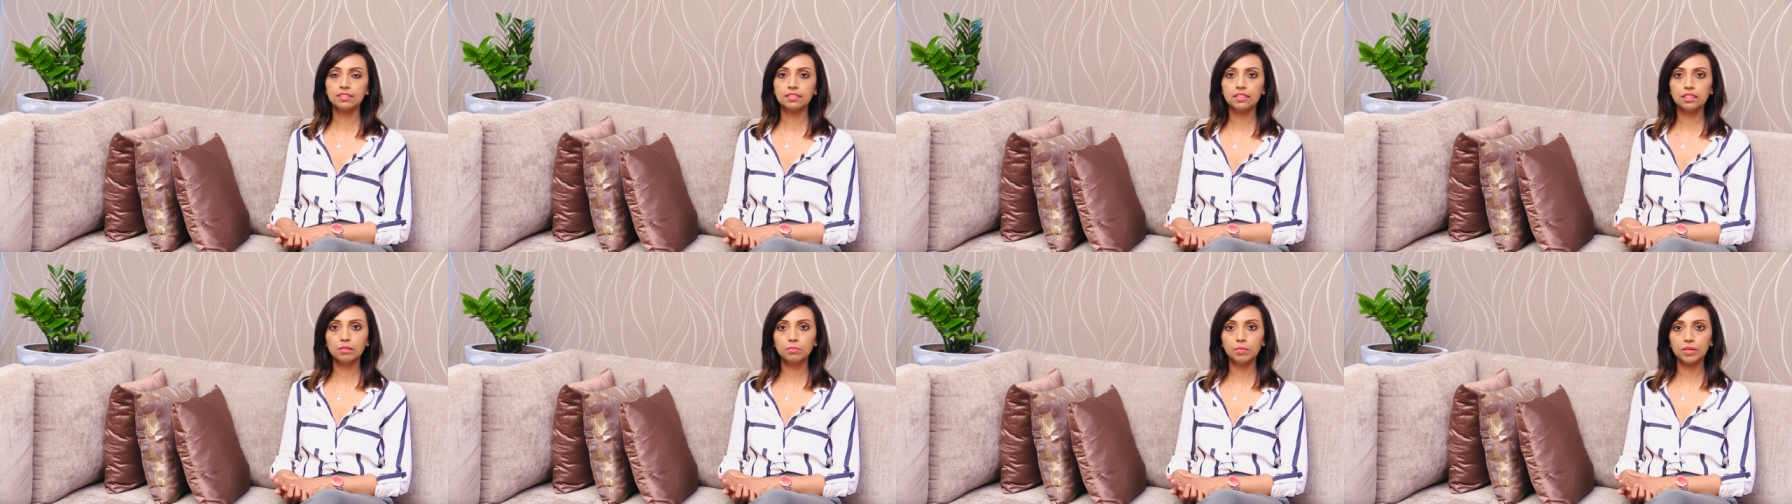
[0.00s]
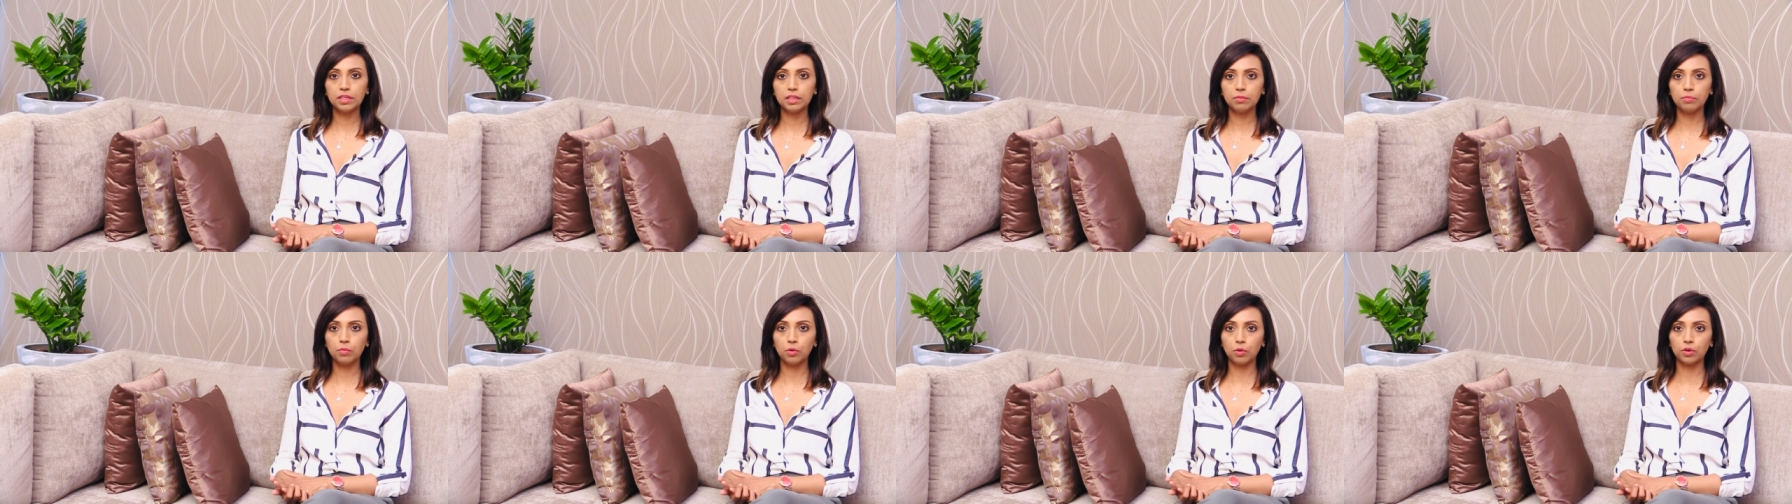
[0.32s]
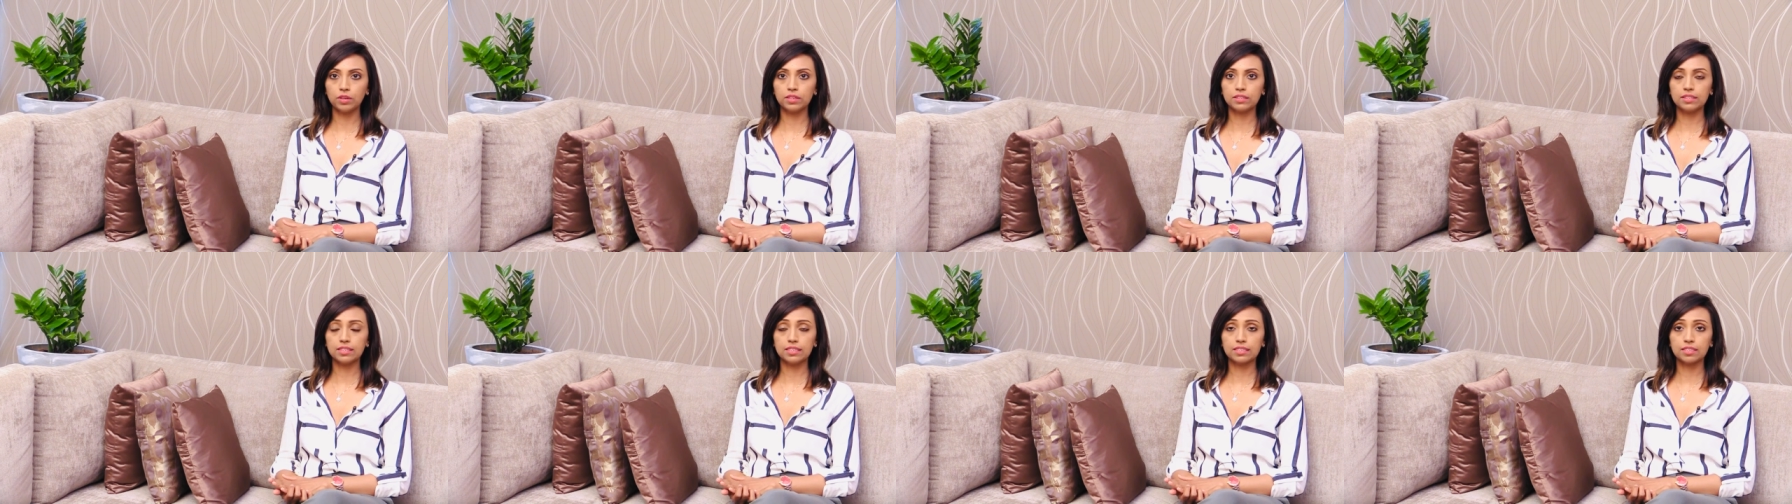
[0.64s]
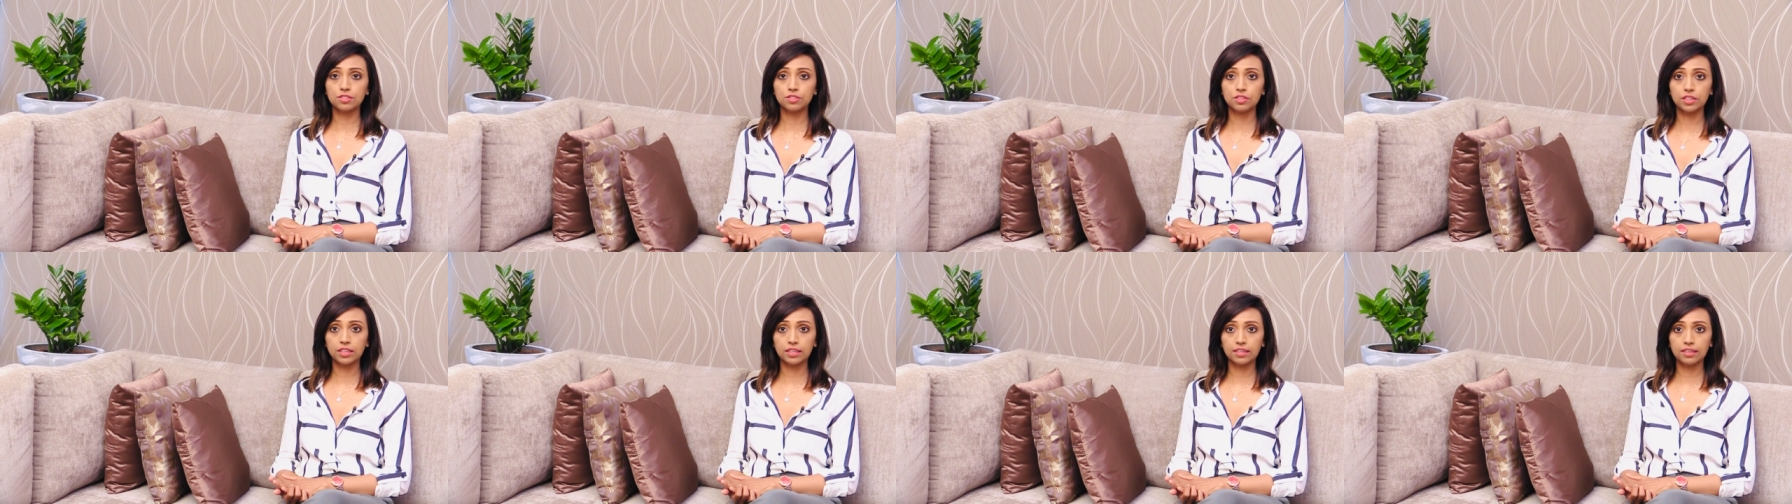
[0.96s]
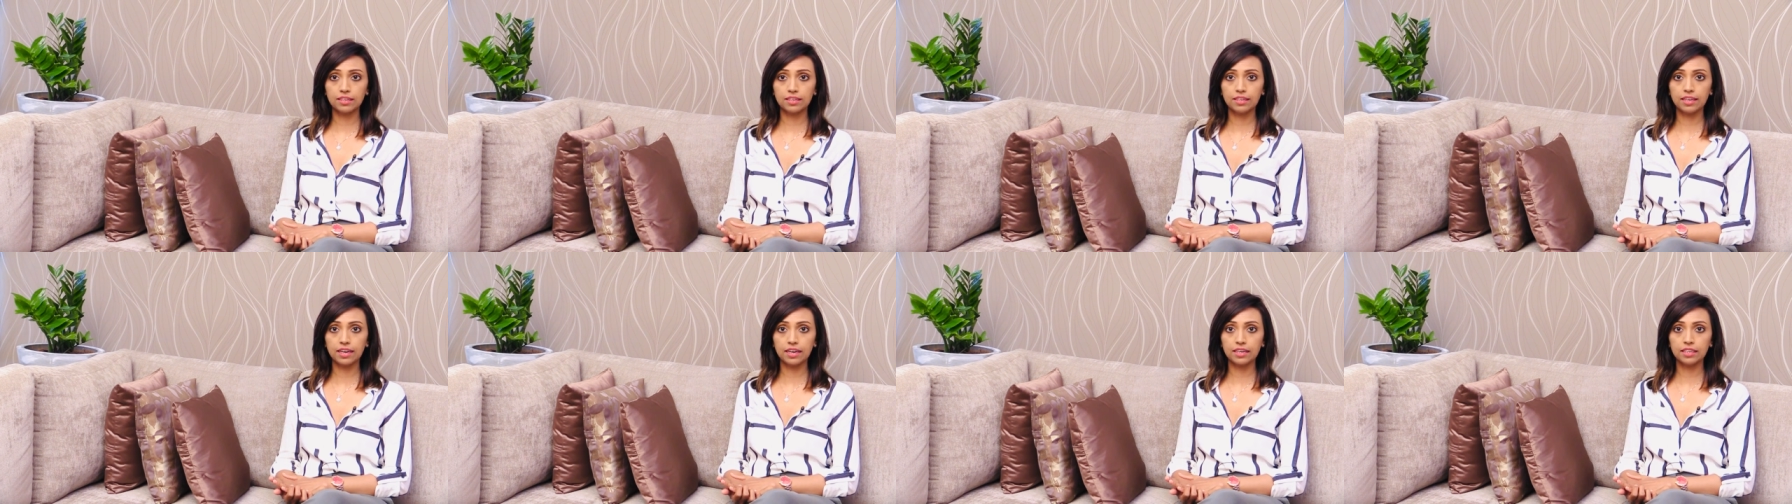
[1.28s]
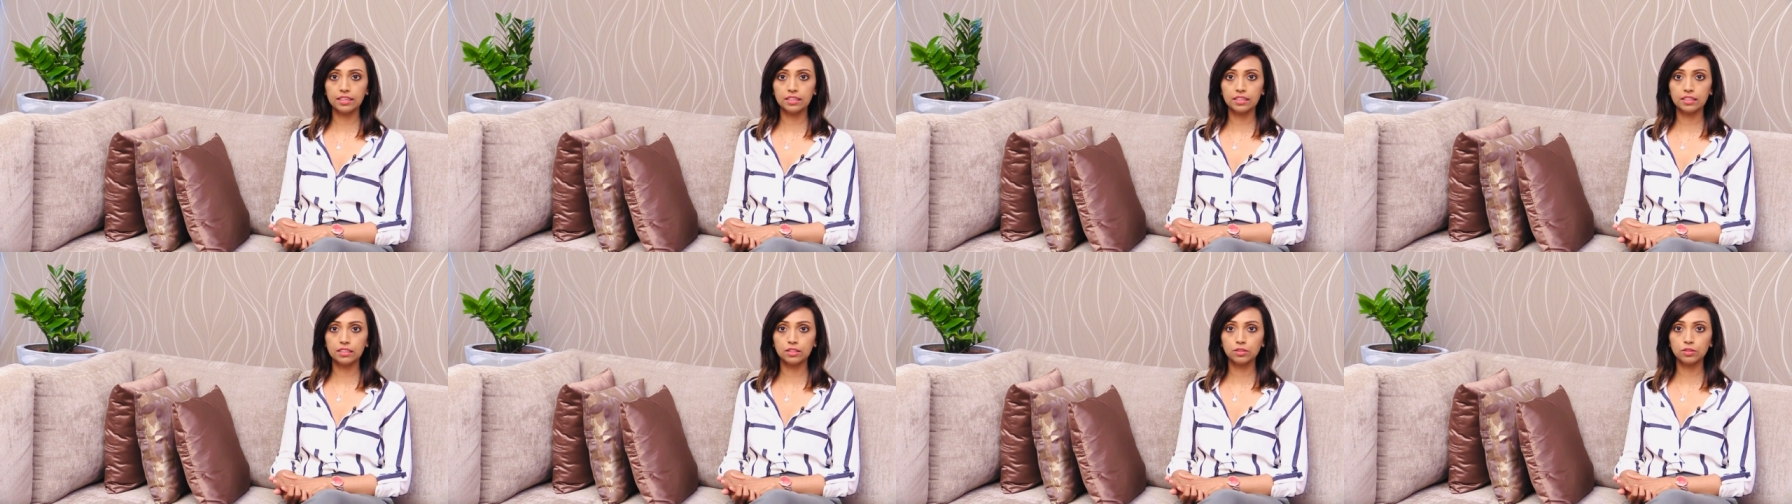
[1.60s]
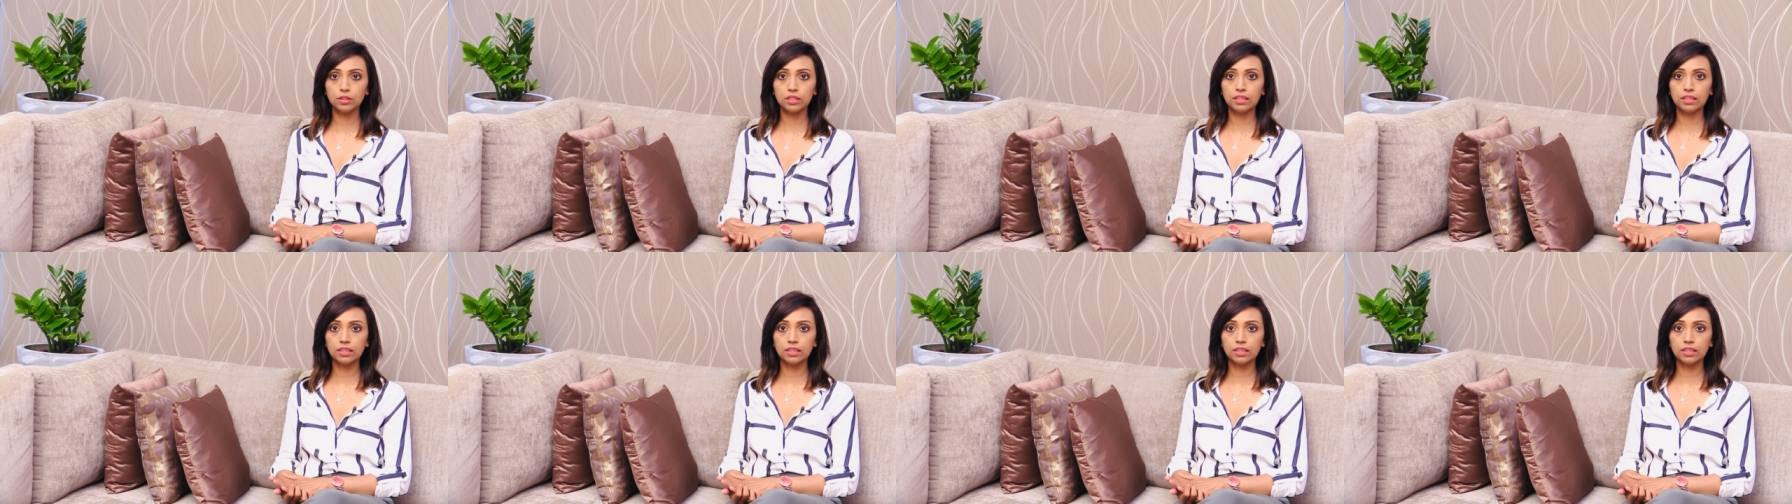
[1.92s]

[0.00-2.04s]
CPD points are strictly adhered to